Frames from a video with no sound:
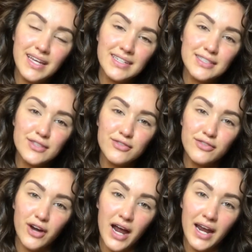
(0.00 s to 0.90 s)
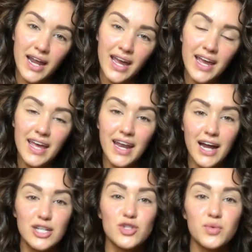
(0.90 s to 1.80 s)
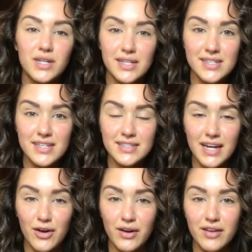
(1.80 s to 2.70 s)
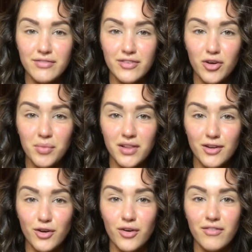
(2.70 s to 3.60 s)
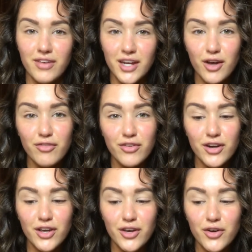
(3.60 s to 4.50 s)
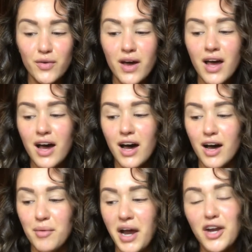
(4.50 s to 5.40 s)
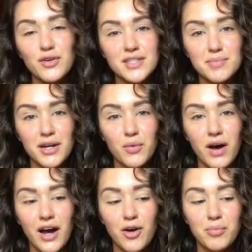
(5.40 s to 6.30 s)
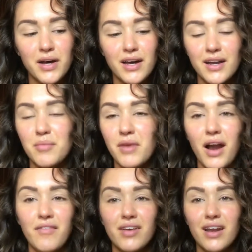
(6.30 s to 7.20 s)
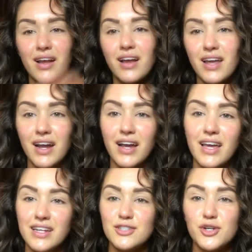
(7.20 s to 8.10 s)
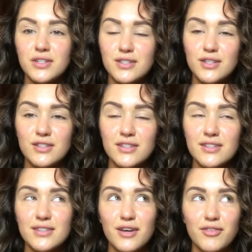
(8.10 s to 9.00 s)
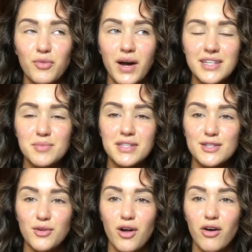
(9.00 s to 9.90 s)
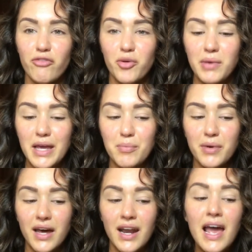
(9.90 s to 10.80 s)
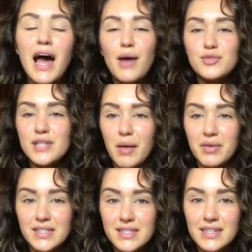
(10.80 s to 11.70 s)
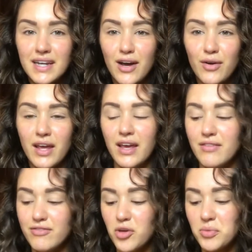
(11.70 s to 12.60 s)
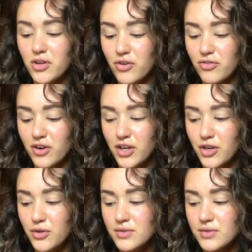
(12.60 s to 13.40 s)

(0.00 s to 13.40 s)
It is Friday and I just wanted to sit down and film a little video for you. I know it's been a while, but I'm not even gonna get into excuses of why it's been so long for me, but I'm just happy to sit down and film a little for you.